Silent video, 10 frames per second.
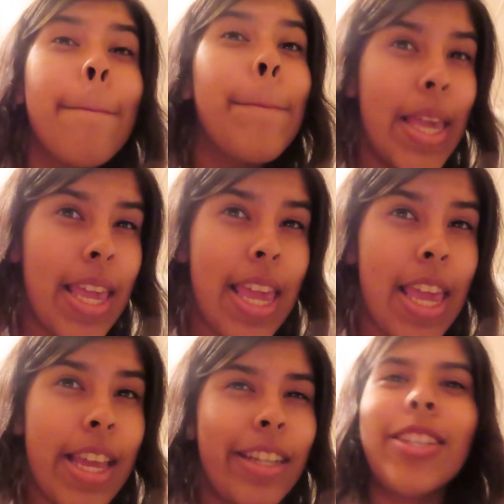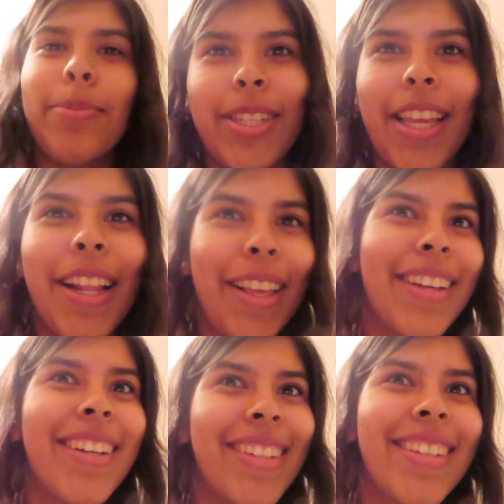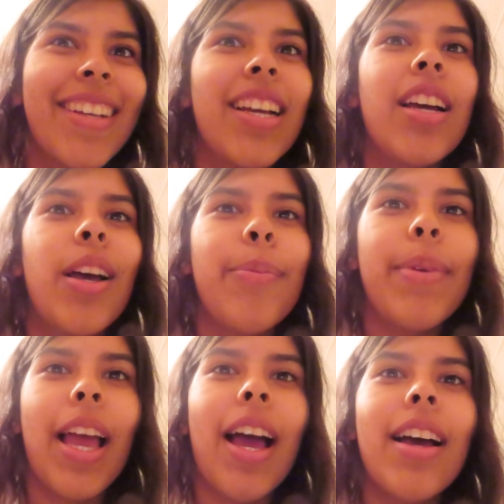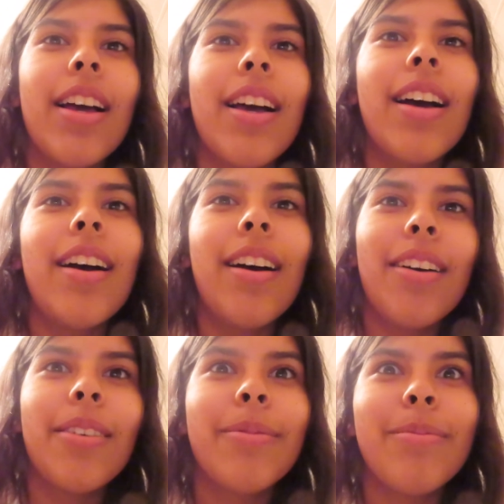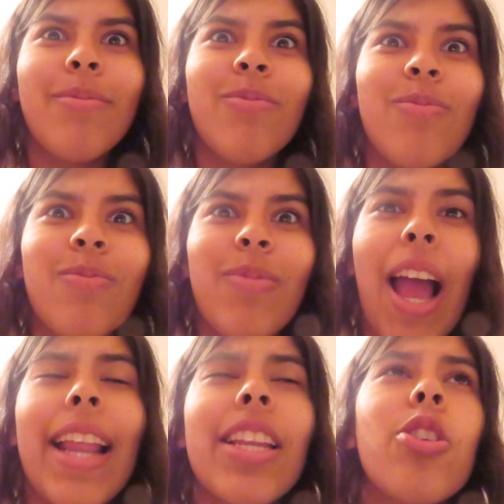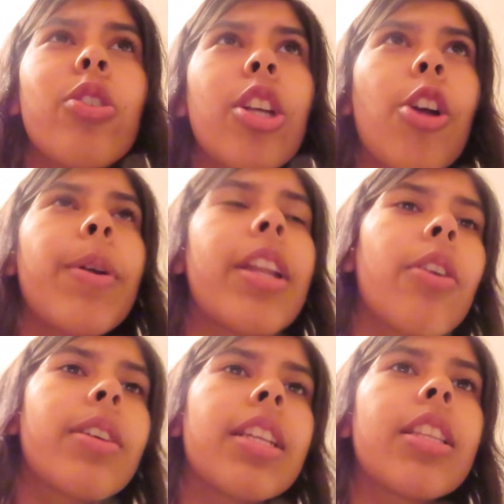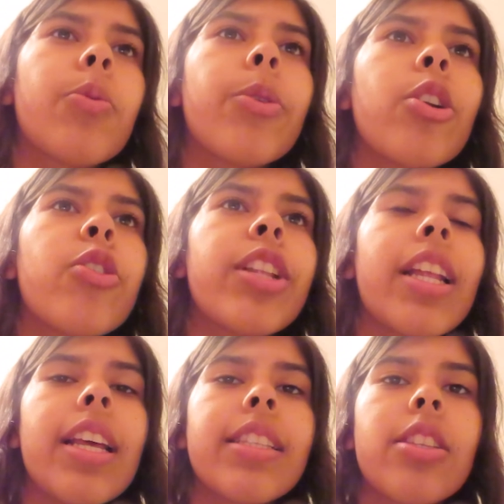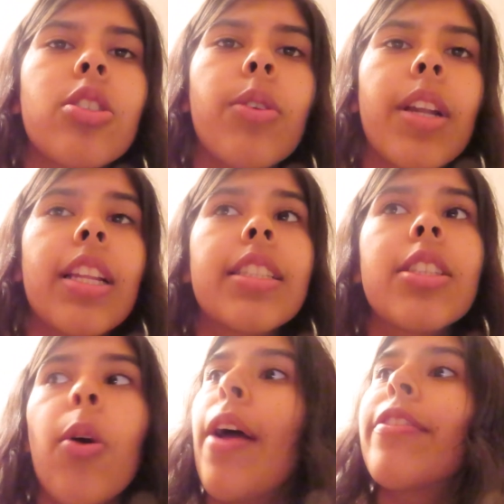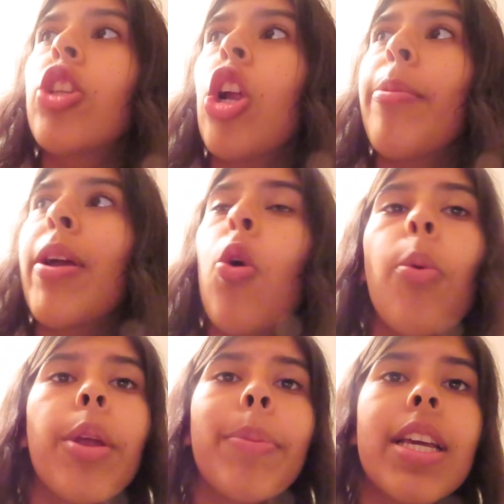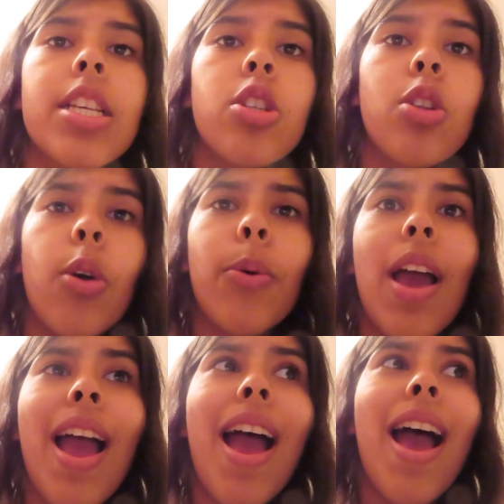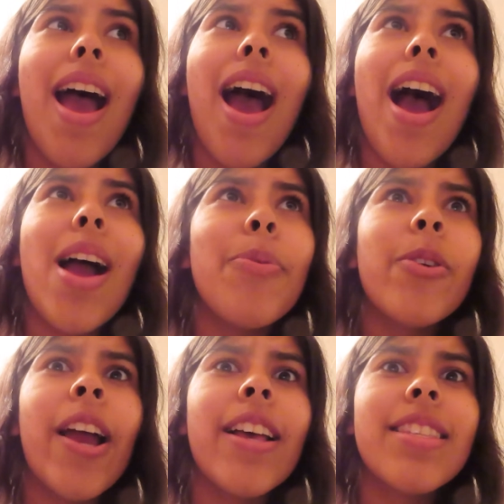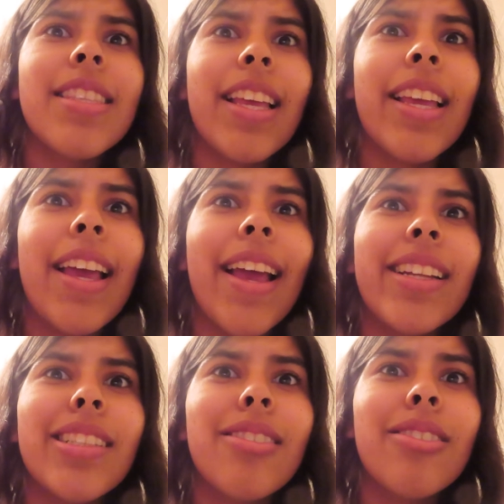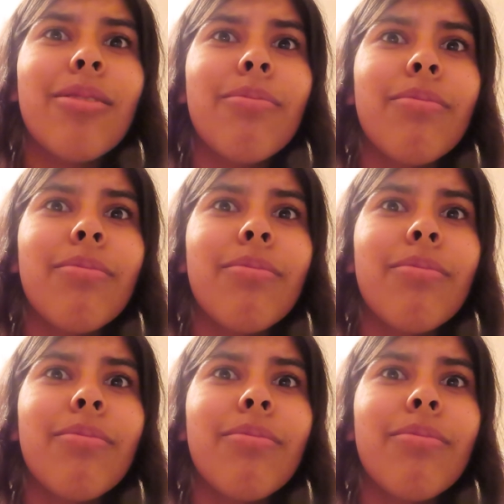bitch, I'm just kidding. But yeah, I need to go shower right now because I think we're gonna go to 99 cent store, and I still haven't started my homework because, you know, I procrastinate, and